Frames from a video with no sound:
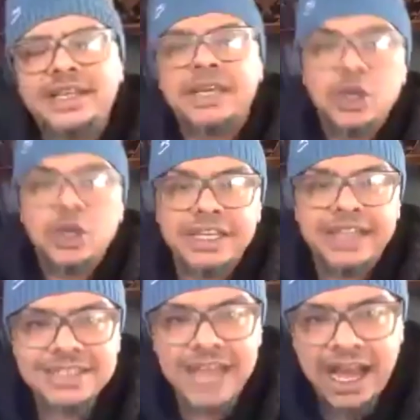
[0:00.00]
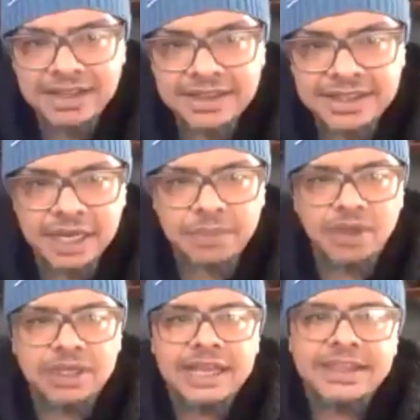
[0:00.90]
You see, that's the other thing about
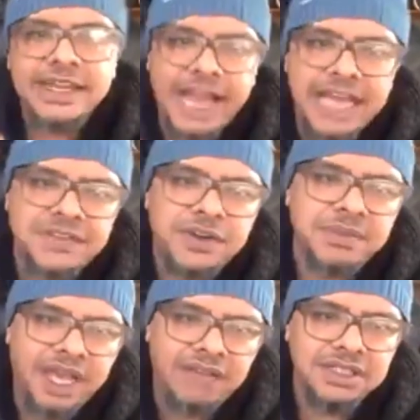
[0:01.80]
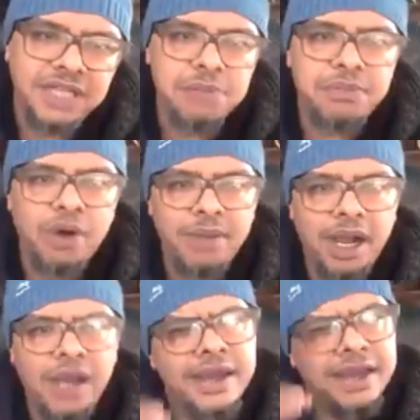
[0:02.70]
the guys from Gelvandale, Poma,
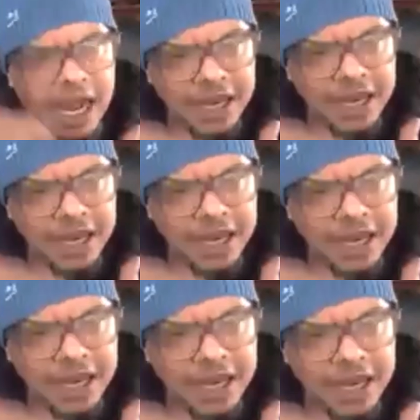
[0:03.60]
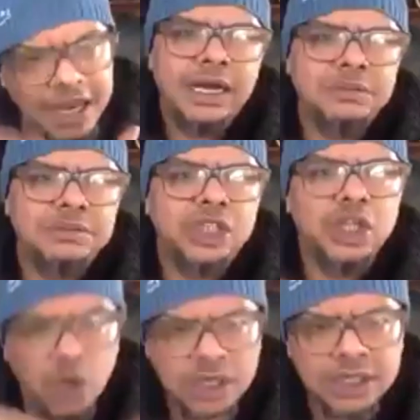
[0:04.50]
Garnett Kruger, um,
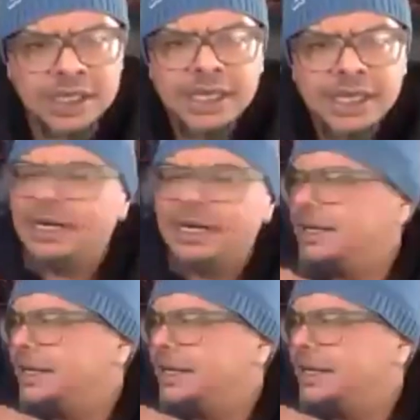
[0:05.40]
Dion, yeah. uh,